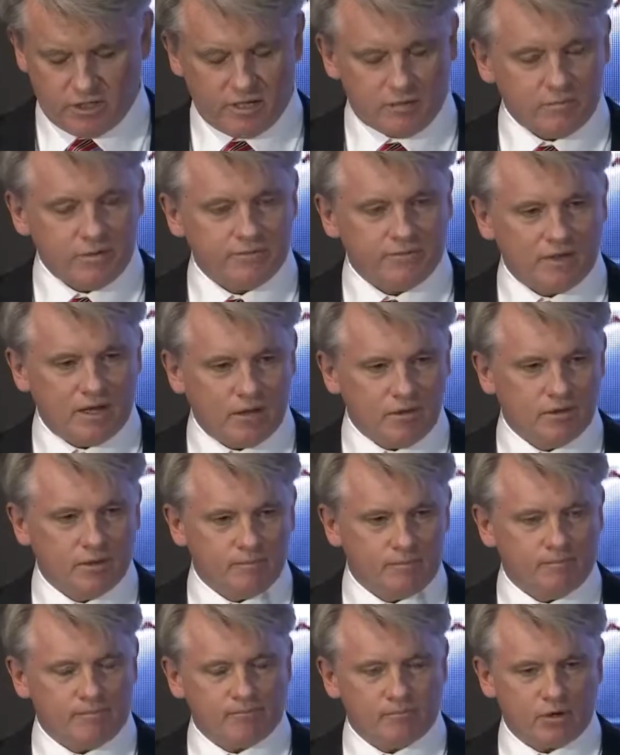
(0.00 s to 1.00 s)
And we found
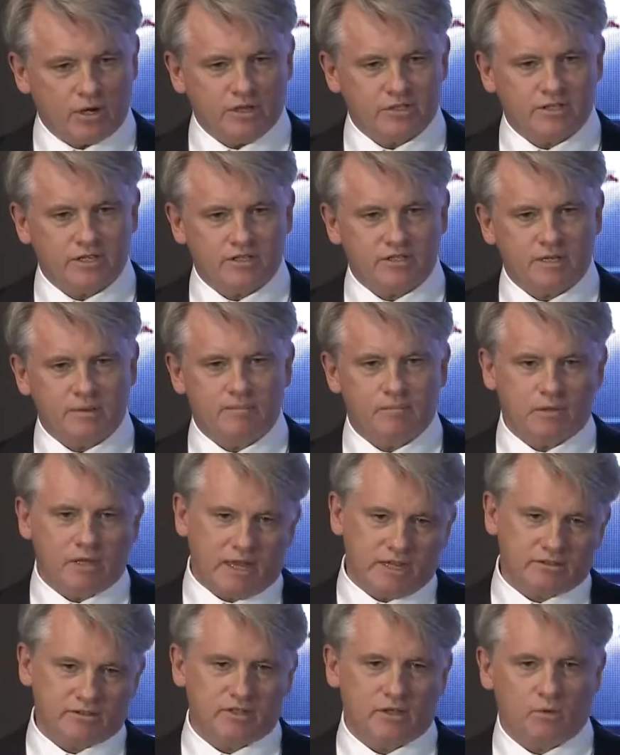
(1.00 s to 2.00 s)
that processing
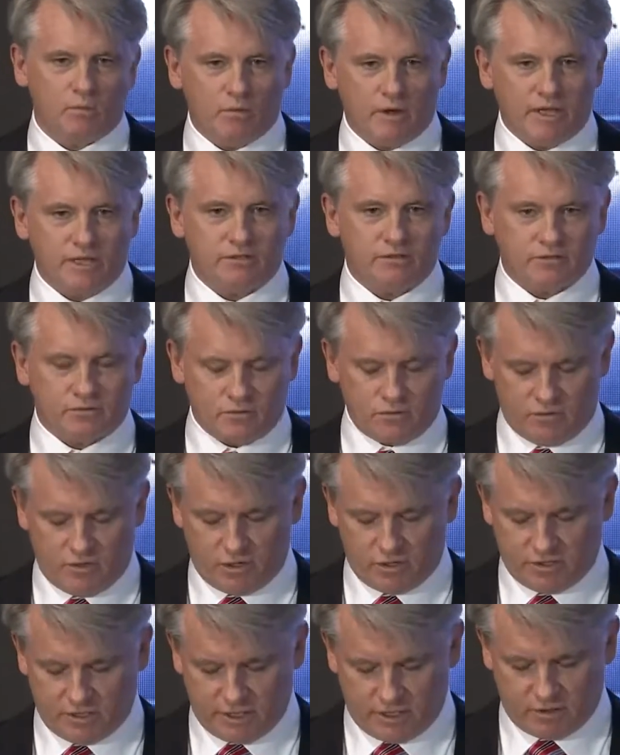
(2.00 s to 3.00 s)
plastic waste through our
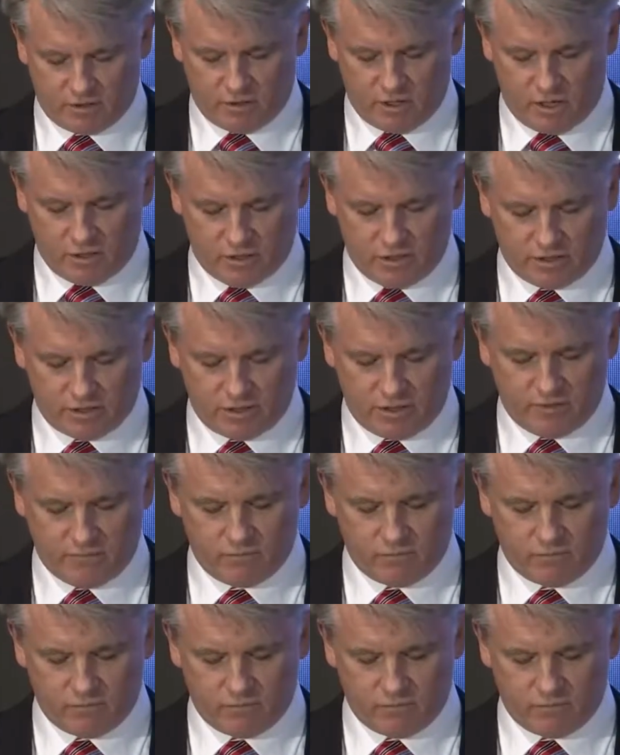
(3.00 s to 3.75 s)
technology